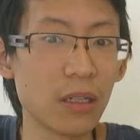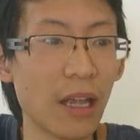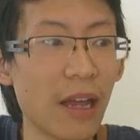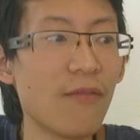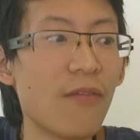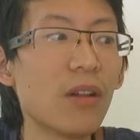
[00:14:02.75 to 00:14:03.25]

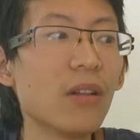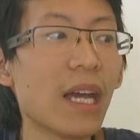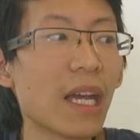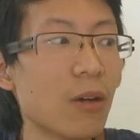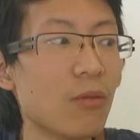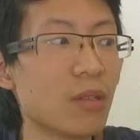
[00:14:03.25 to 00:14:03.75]
Like, it felt
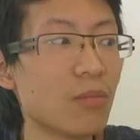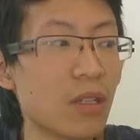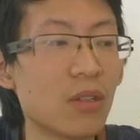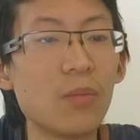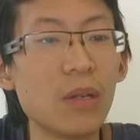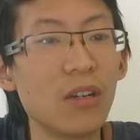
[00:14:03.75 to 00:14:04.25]
like it was
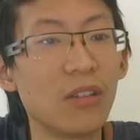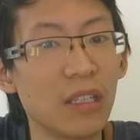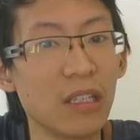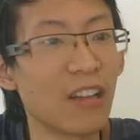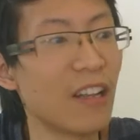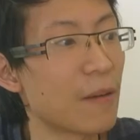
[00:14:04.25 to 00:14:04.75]
meant to be
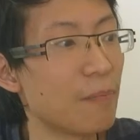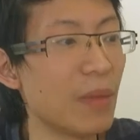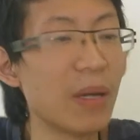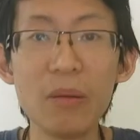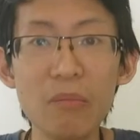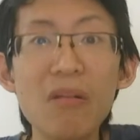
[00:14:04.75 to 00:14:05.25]
only like
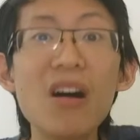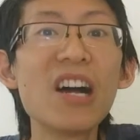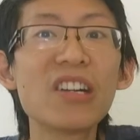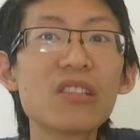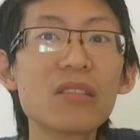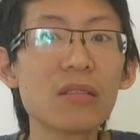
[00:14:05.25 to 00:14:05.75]
maybe
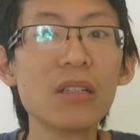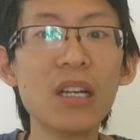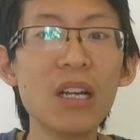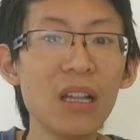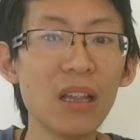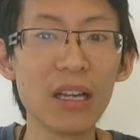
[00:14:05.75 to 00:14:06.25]
March
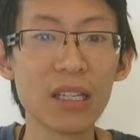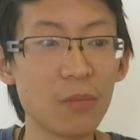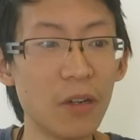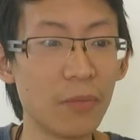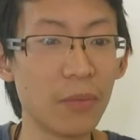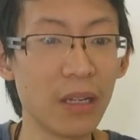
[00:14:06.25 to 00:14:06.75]
last
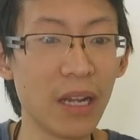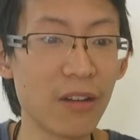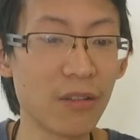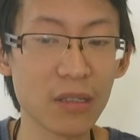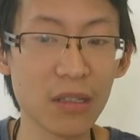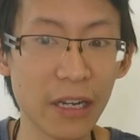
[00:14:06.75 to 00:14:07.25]
month, but
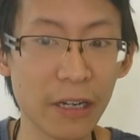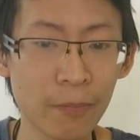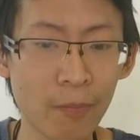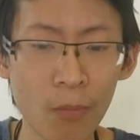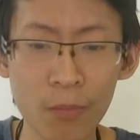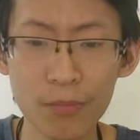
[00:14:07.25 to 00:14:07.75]
now it's like
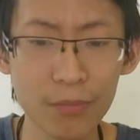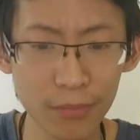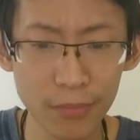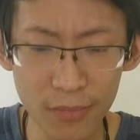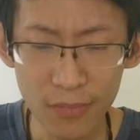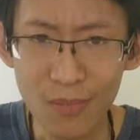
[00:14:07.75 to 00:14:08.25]

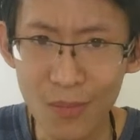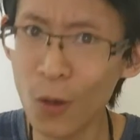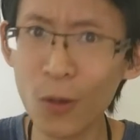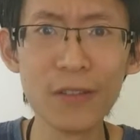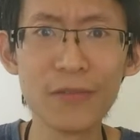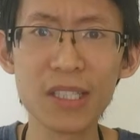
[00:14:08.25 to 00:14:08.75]

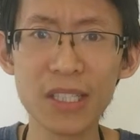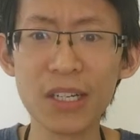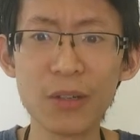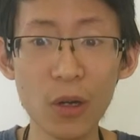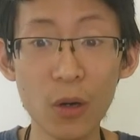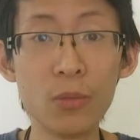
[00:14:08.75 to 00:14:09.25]
all of a
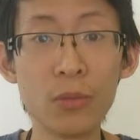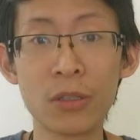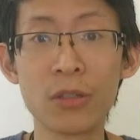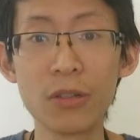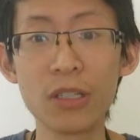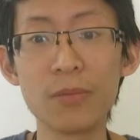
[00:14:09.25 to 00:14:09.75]
sudden we're
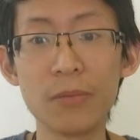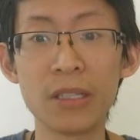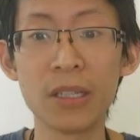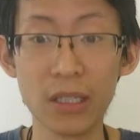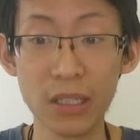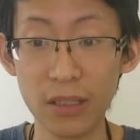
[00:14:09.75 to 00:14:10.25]
almost
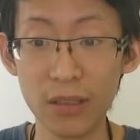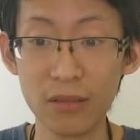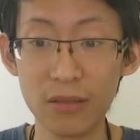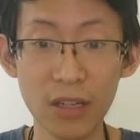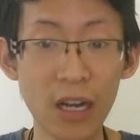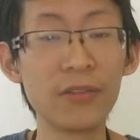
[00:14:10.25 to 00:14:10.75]
Christmas, and
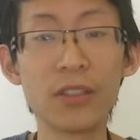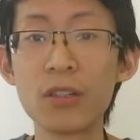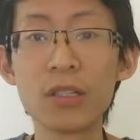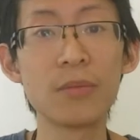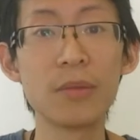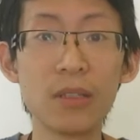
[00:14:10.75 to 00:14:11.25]
after
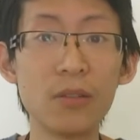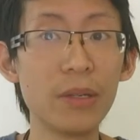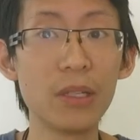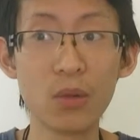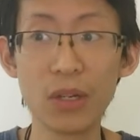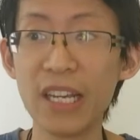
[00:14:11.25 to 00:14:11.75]
Christmas it will
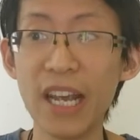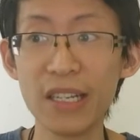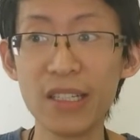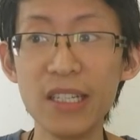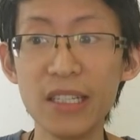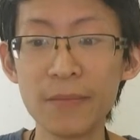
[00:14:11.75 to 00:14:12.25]
be
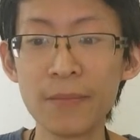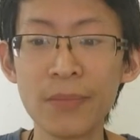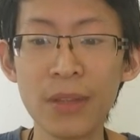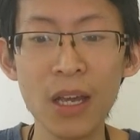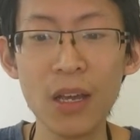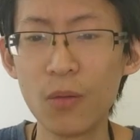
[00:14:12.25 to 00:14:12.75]
2018.
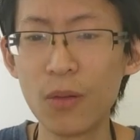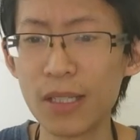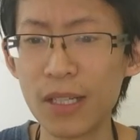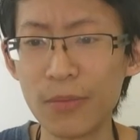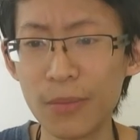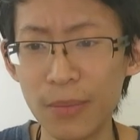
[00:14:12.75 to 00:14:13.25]

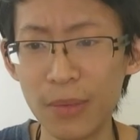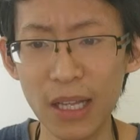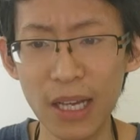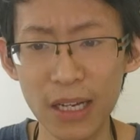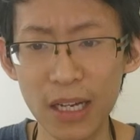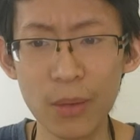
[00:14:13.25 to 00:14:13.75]
Whereas I remember
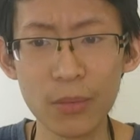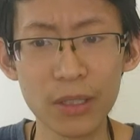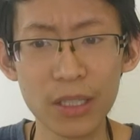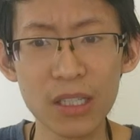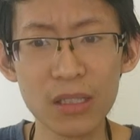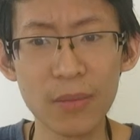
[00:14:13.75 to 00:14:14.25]
like a couple of
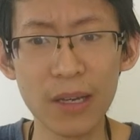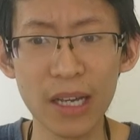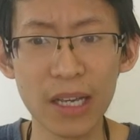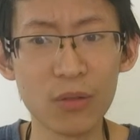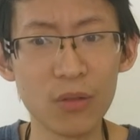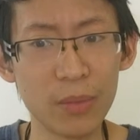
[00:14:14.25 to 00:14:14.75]
years
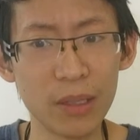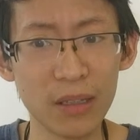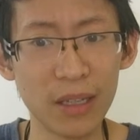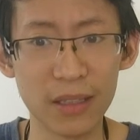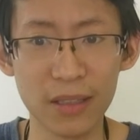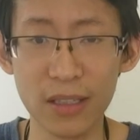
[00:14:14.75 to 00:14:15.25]
back it would be
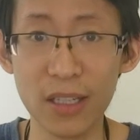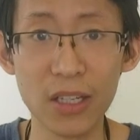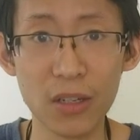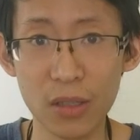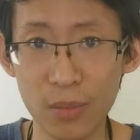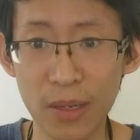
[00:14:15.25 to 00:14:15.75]
like the year
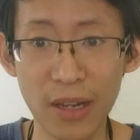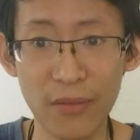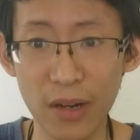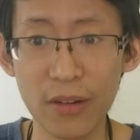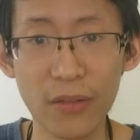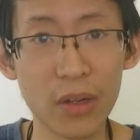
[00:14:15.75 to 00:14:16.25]
goes by
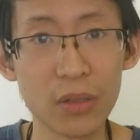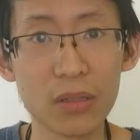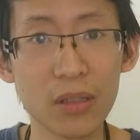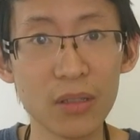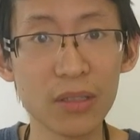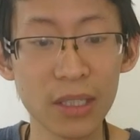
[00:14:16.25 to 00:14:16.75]
very
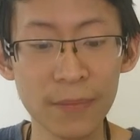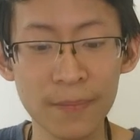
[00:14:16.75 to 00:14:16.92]
slowly.